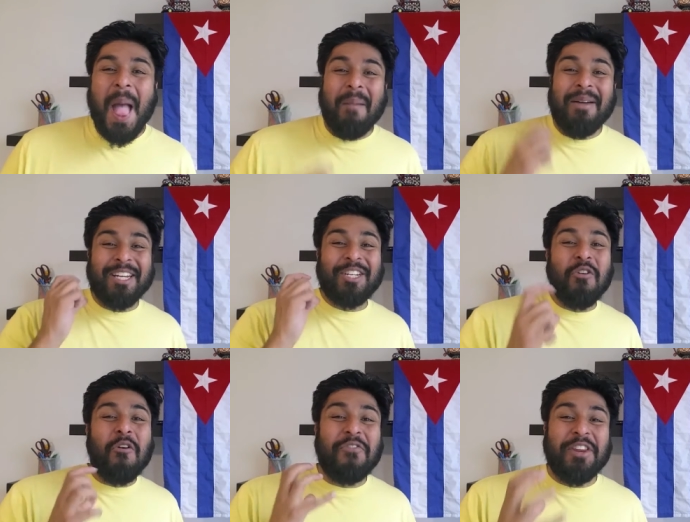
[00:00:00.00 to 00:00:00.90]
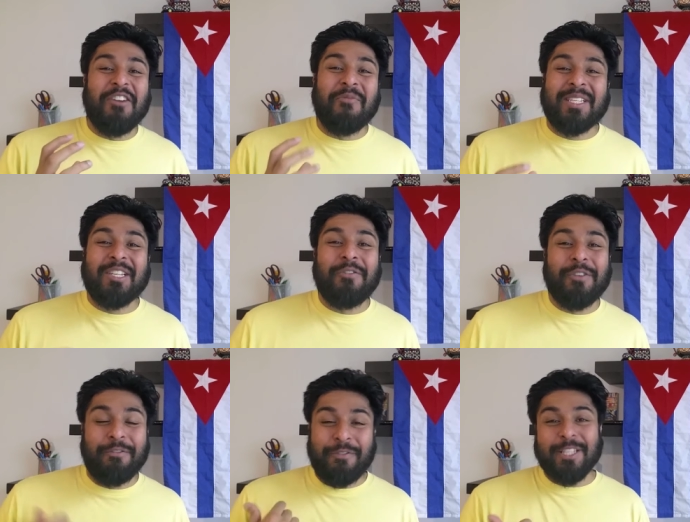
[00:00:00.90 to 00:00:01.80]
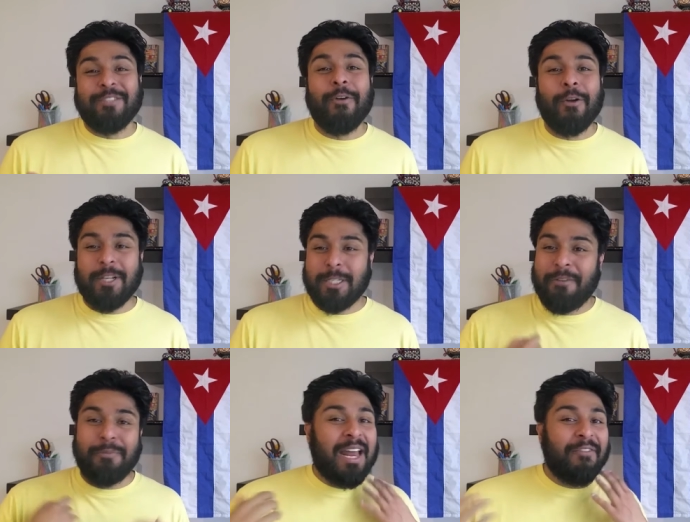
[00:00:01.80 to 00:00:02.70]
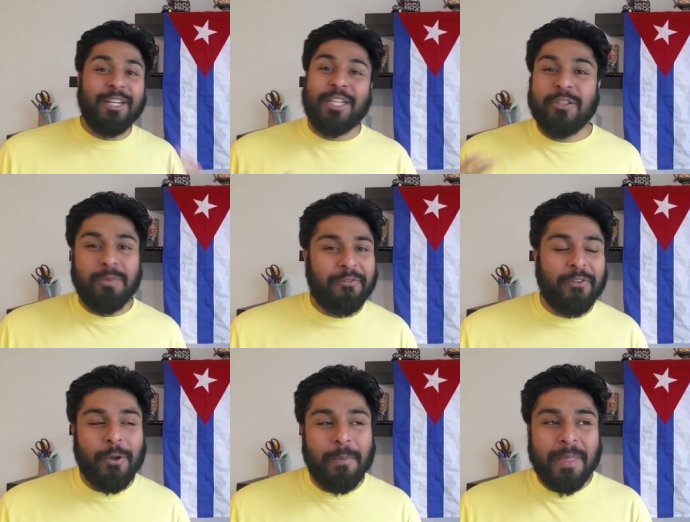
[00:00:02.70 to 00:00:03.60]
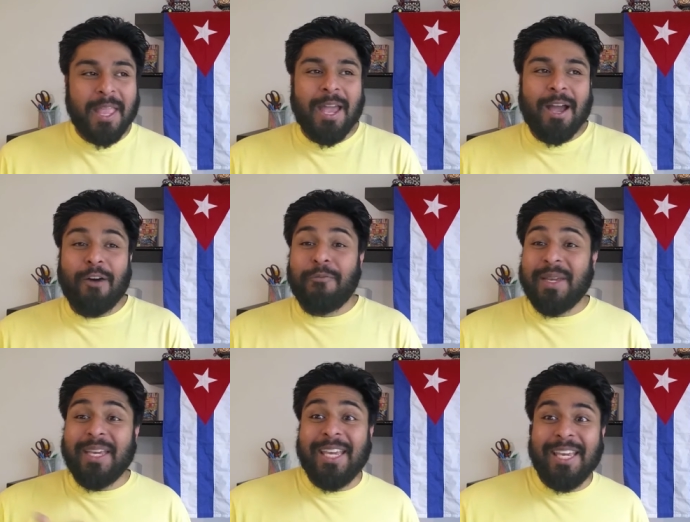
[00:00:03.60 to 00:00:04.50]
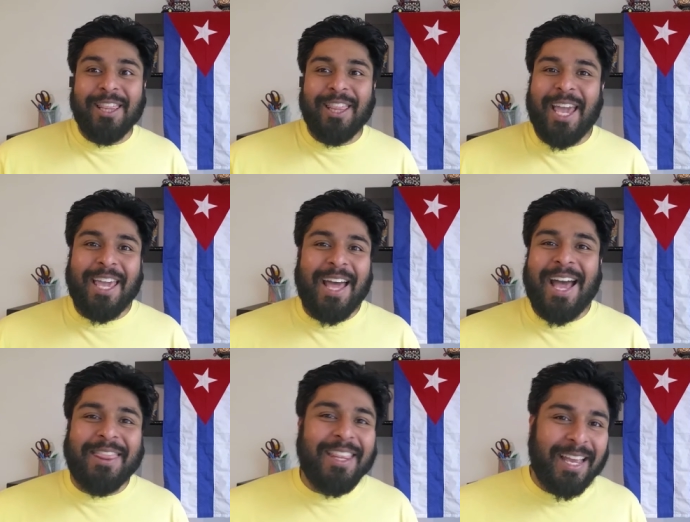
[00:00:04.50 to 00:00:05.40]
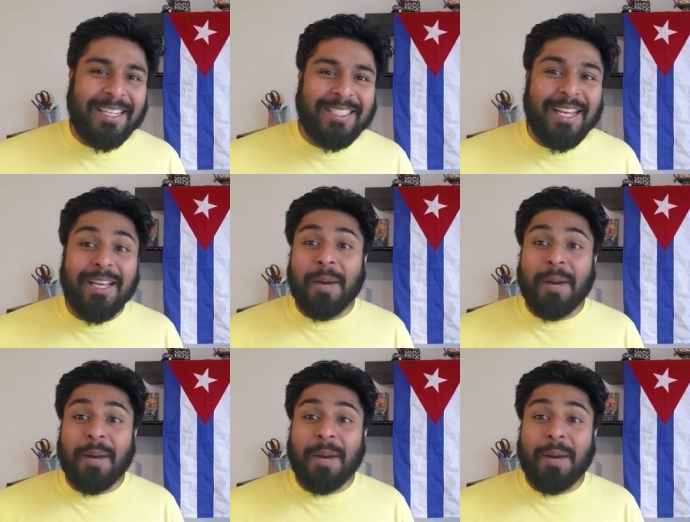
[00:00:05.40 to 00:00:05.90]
I made a short video of myself on a friend's phone because I've been having issues with my phone of me eating the cake that I had the next day